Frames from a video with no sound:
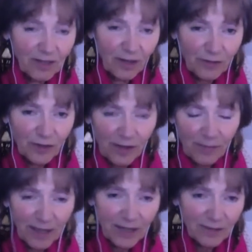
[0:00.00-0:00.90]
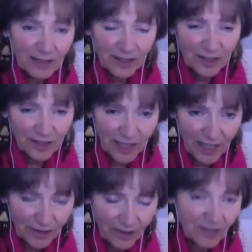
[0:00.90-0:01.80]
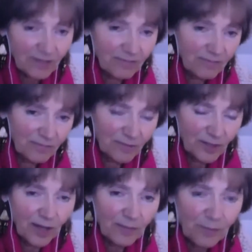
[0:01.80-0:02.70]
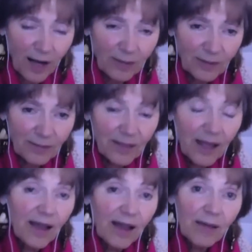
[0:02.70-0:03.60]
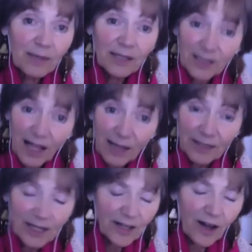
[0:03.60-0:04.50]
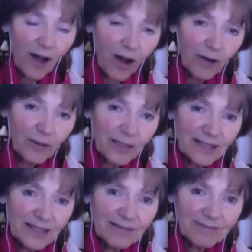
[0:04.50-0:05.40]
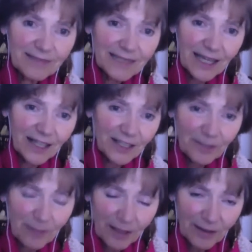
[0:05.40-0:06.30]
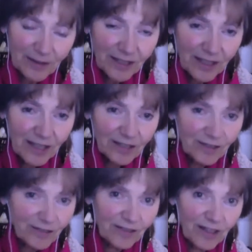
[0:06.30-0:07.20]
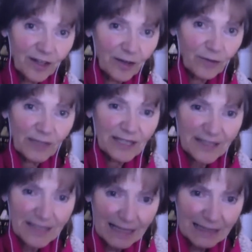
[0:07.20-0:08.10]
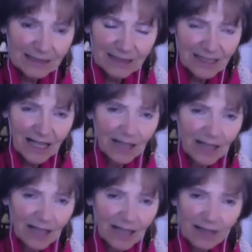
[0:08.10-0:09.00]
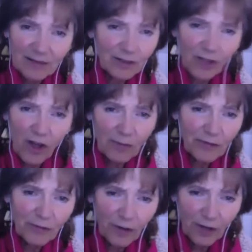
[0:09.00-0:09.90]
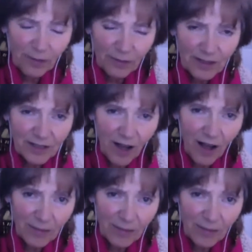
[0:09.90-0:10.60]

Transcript: view that many religions are dangerous, not a problem. But climate, I'd always cared about, recycle this. I like long before it was common.